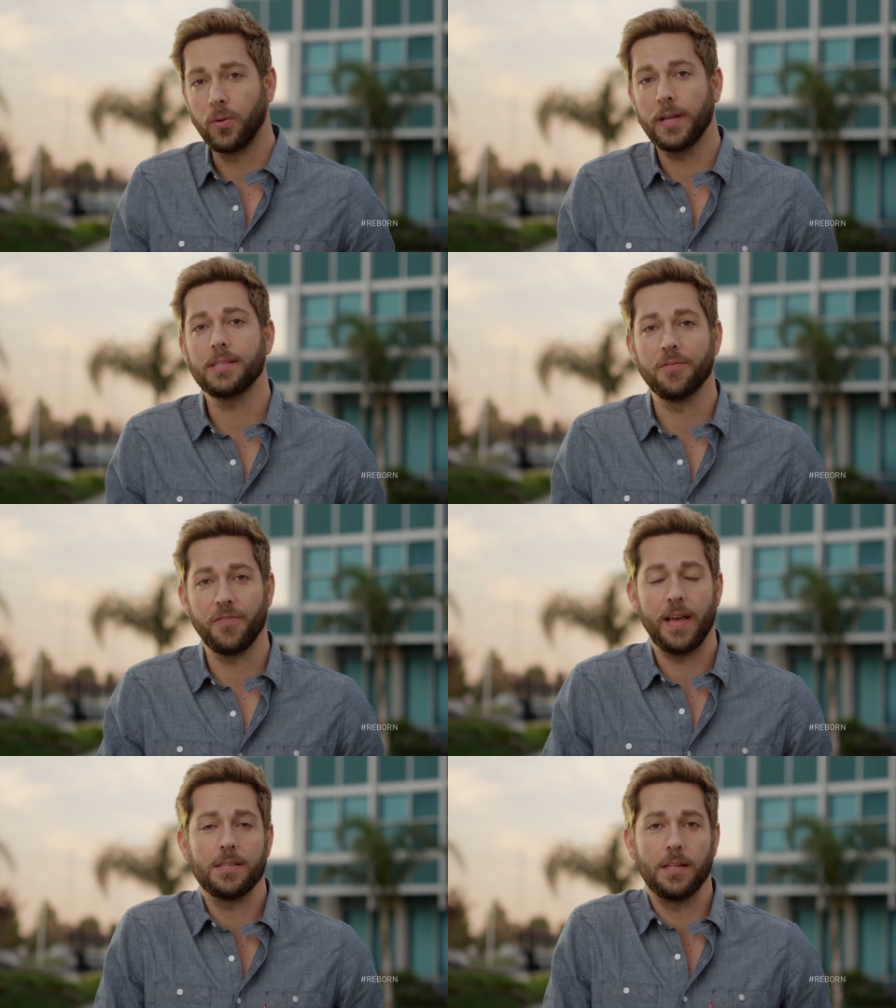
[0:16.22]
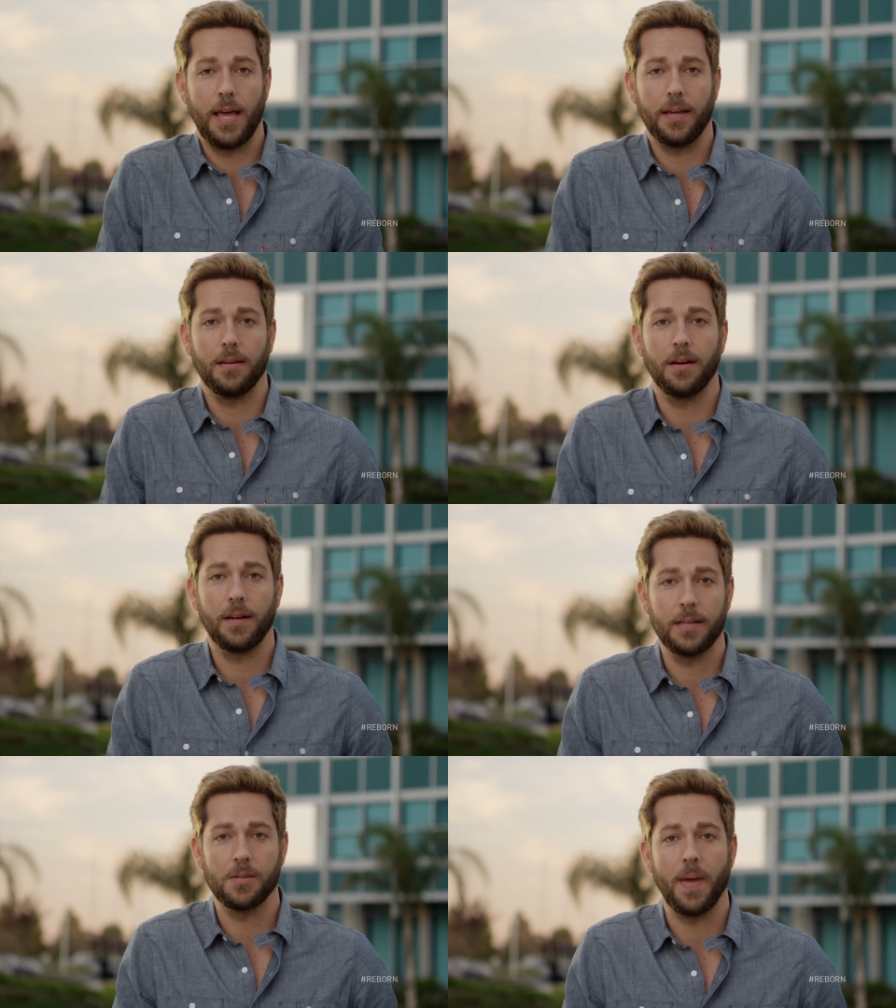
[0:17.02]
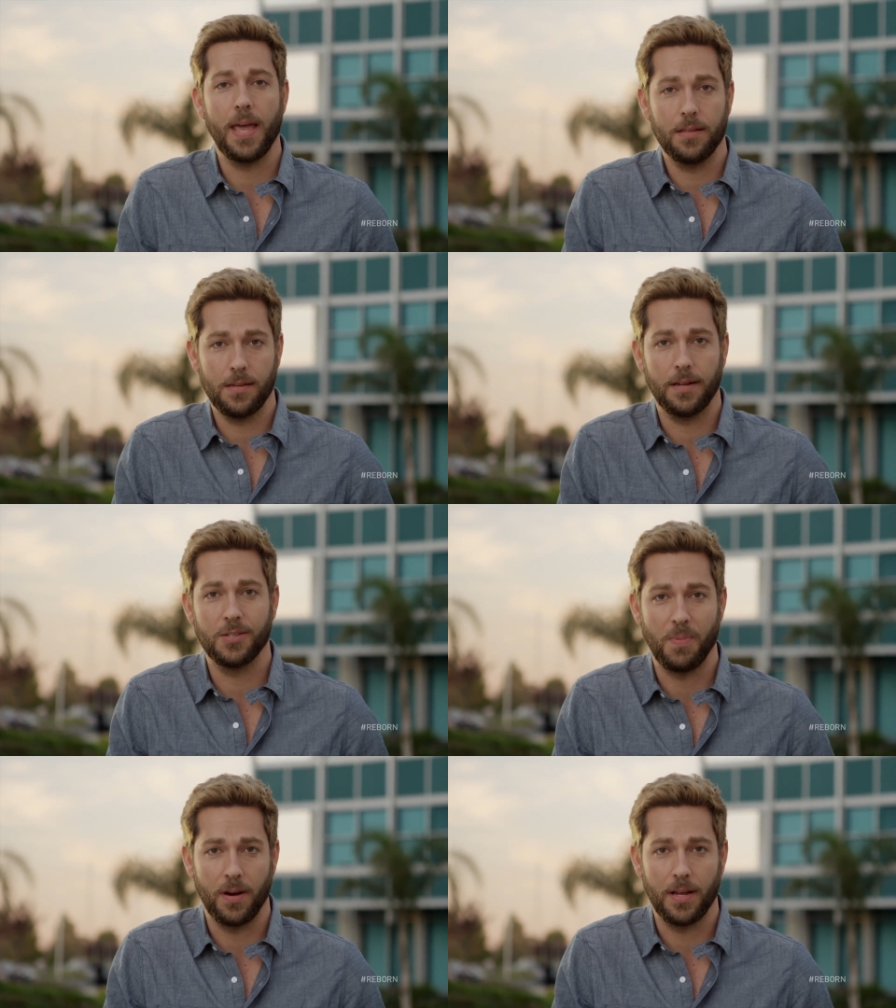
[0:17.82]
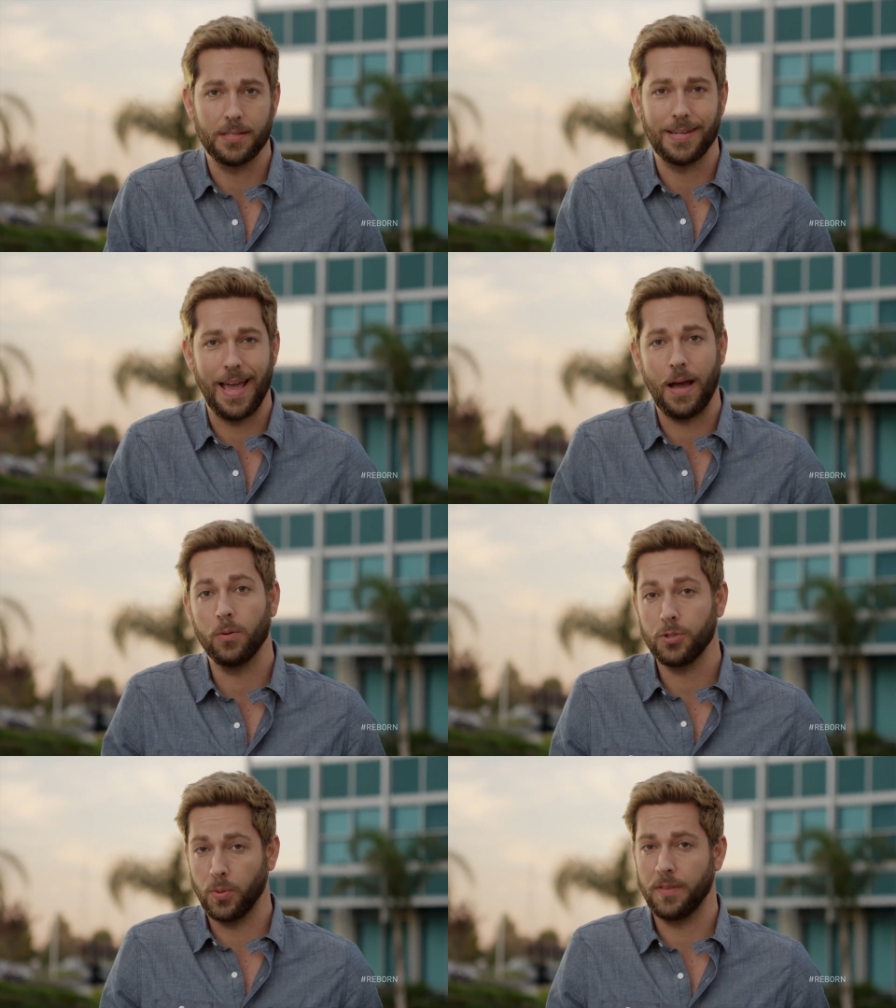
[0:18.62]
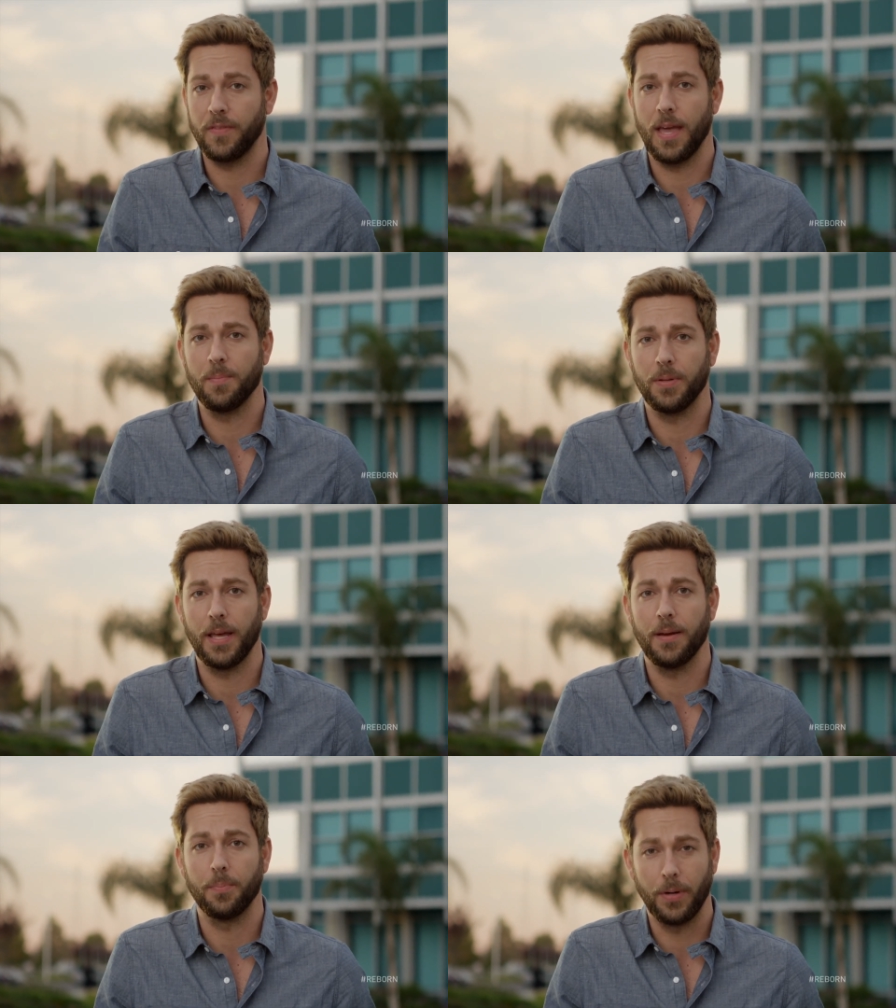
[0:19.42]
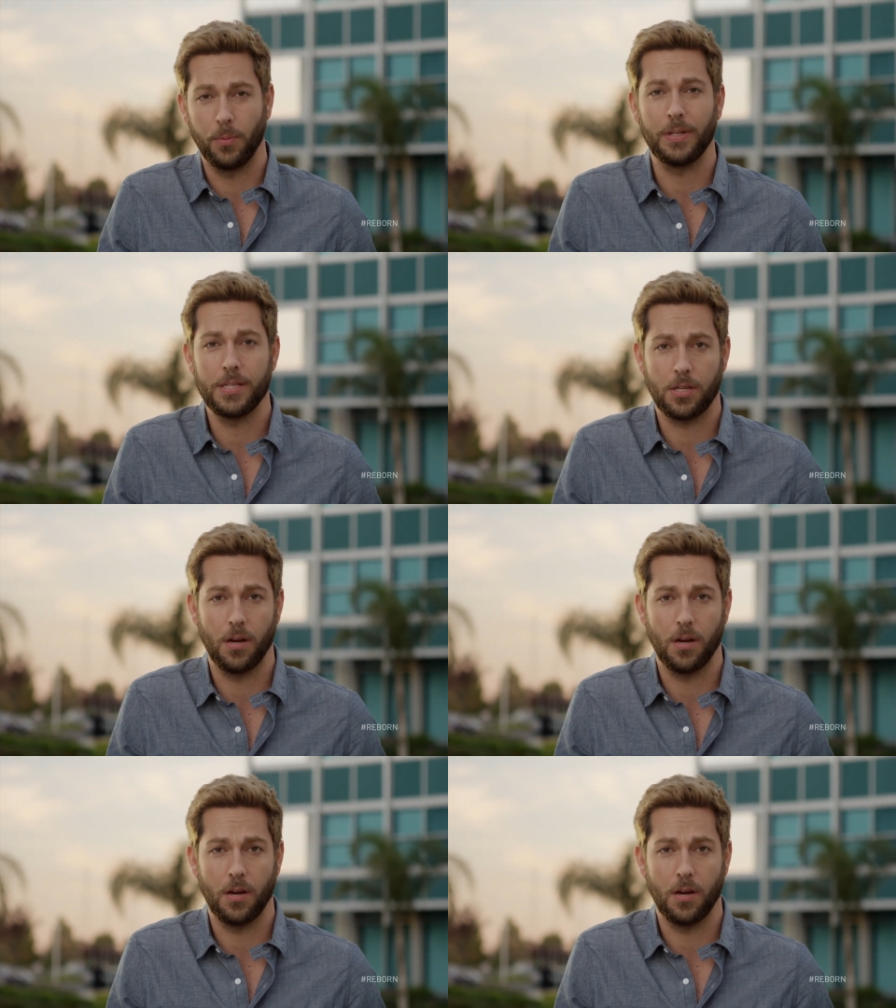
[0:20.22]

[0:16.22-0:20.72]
critics and fans alike are getting some hands-on experience, an hour's worth of gameplay of pre-release